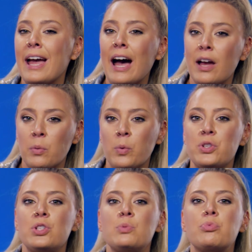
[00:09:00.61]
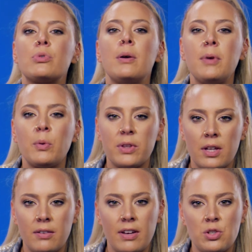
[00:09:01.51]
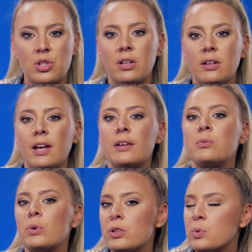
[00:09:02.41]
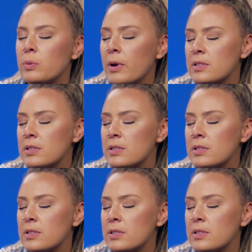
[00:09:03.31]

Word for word: AI, which is brimming with innovation and rich with